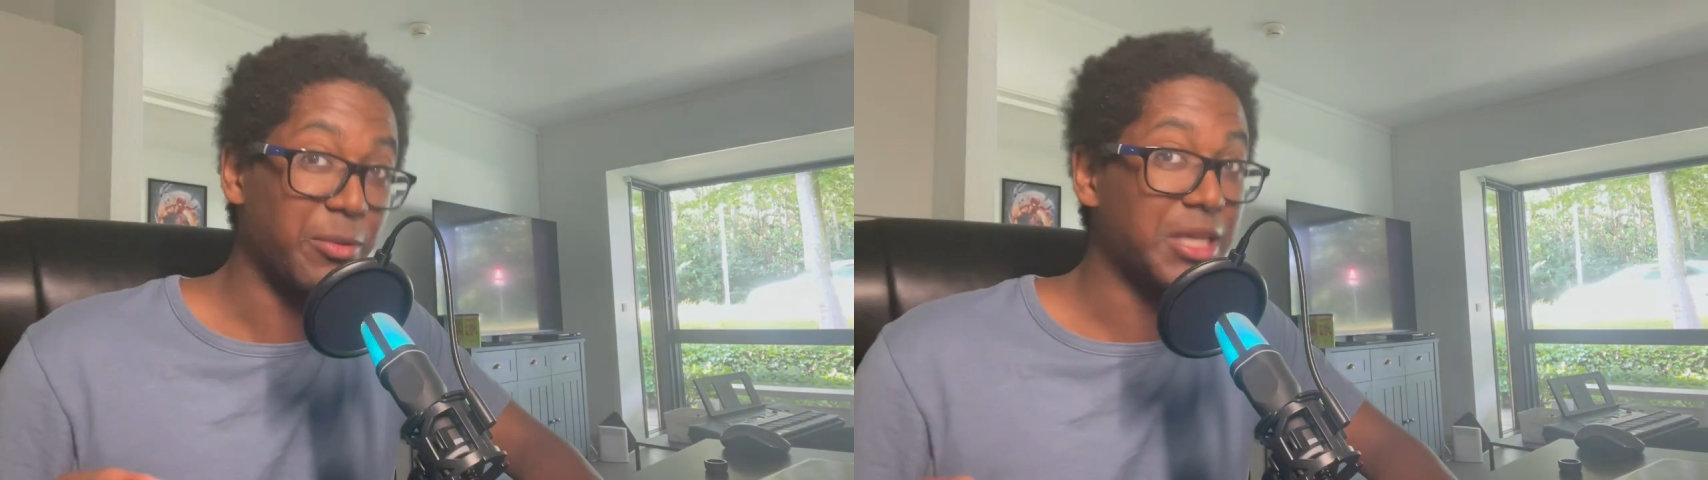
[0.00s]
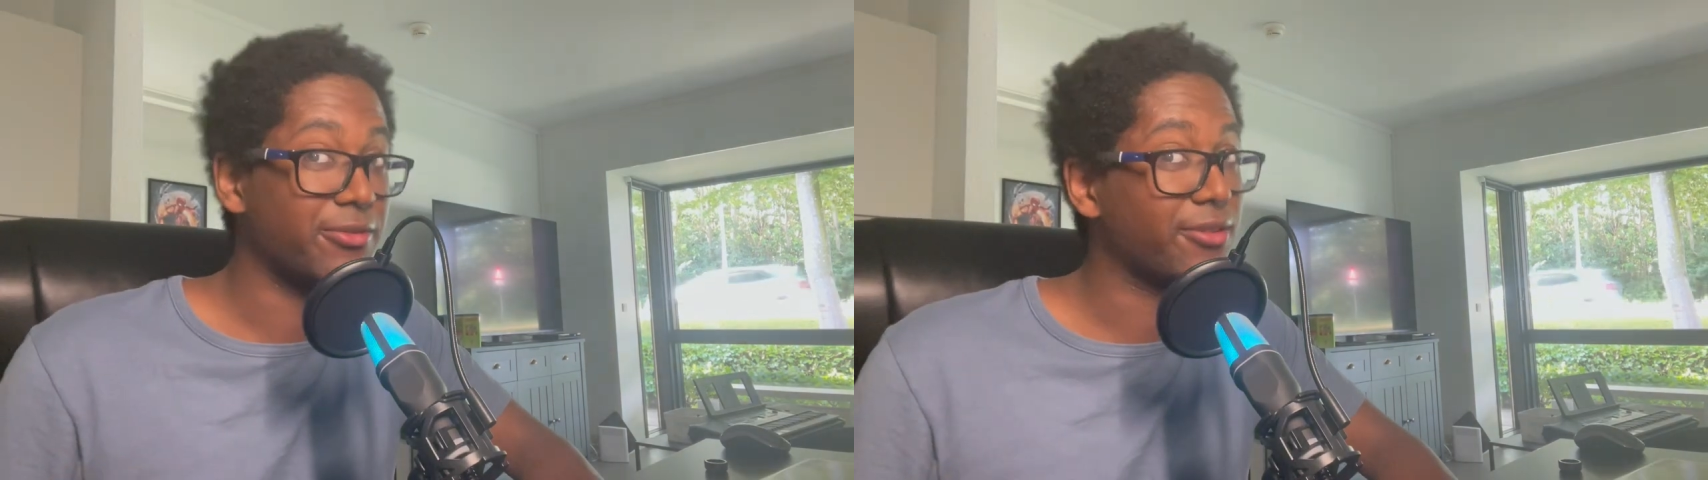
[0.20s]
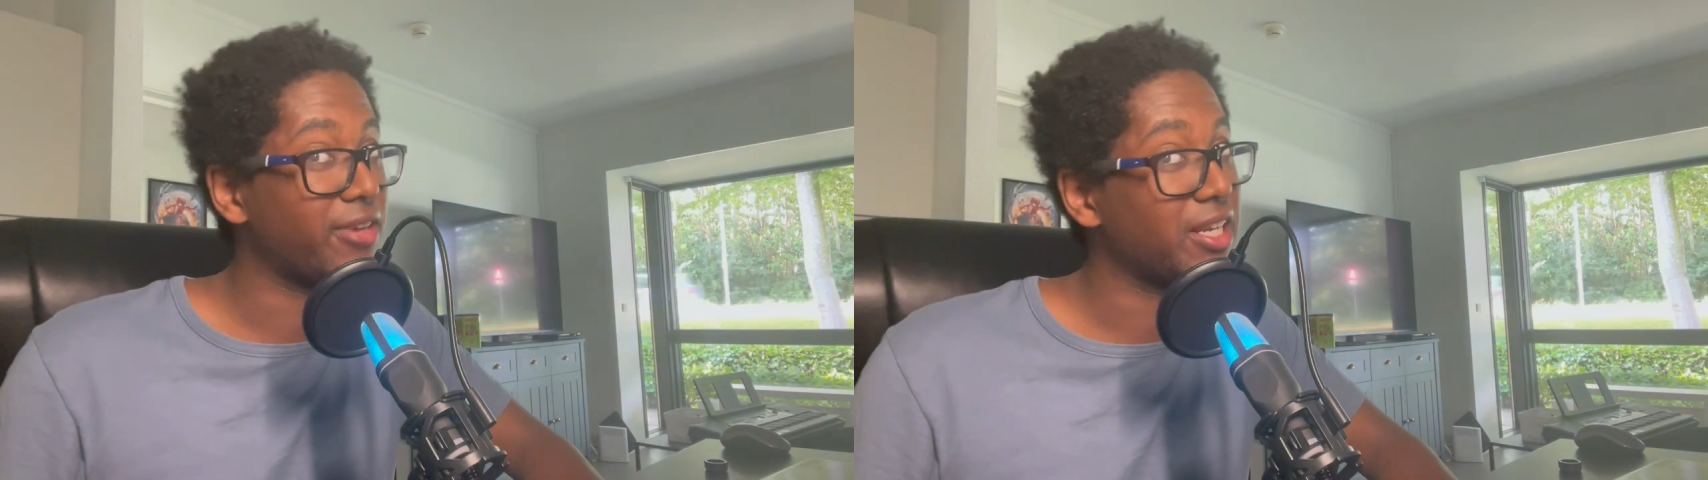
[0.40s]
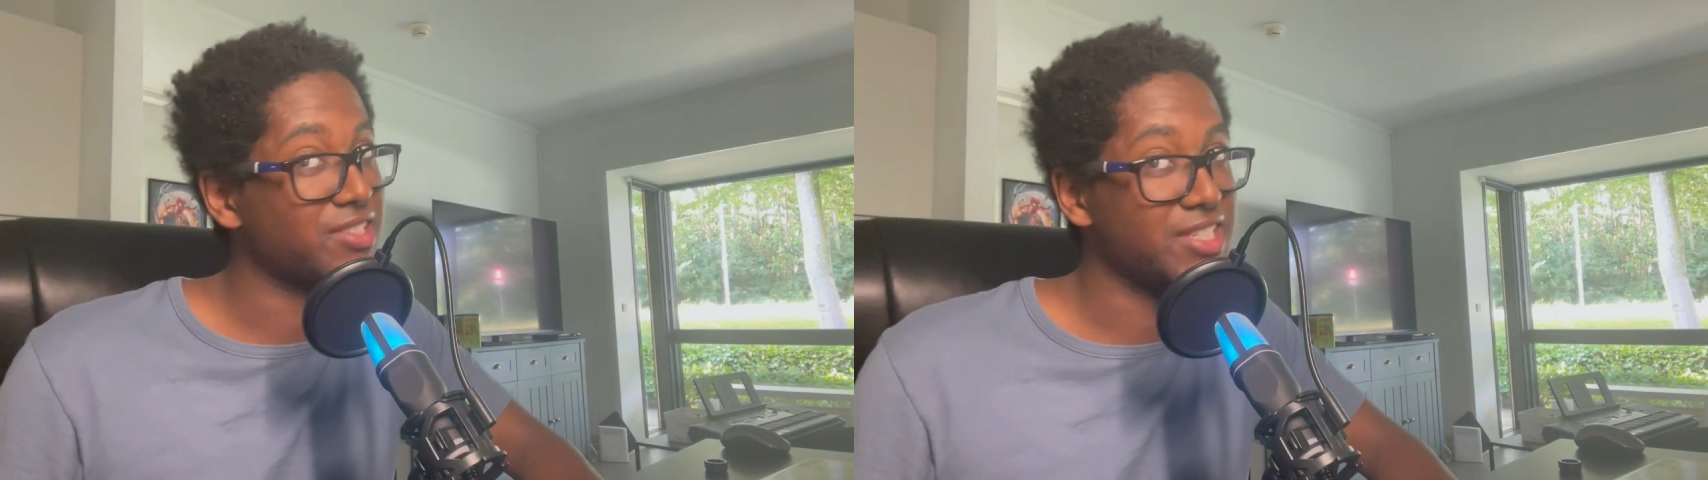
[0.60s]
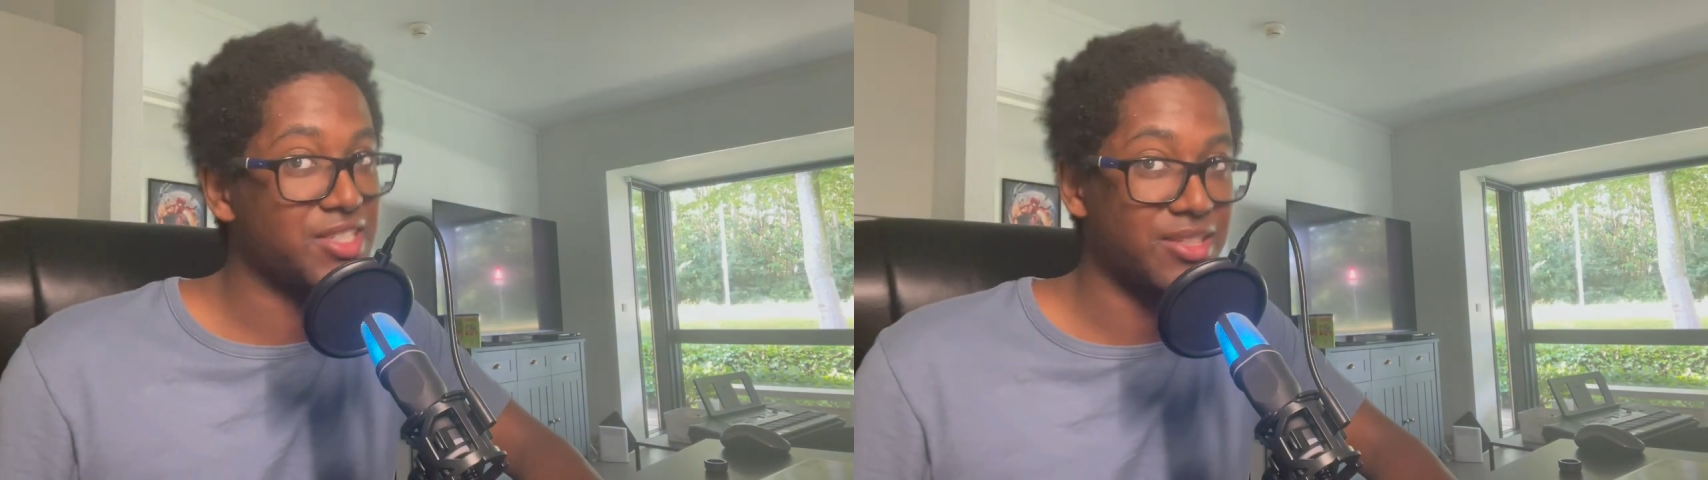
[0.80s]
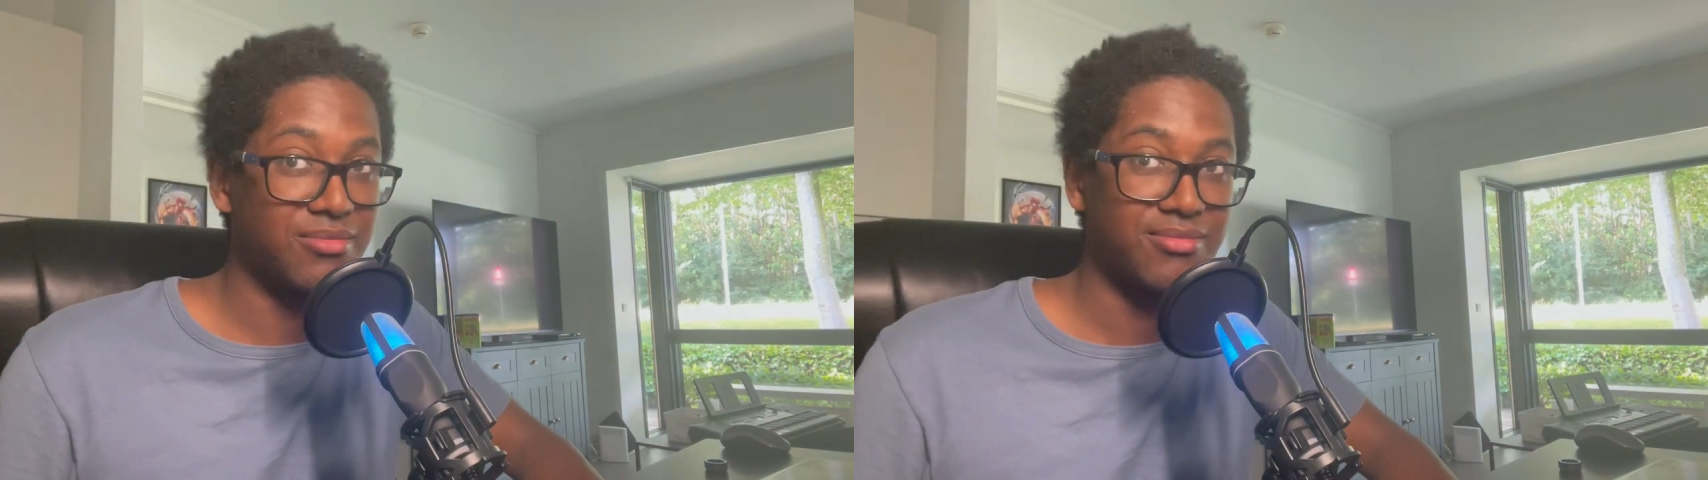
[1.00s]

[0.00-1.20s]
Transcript: wait for the final season.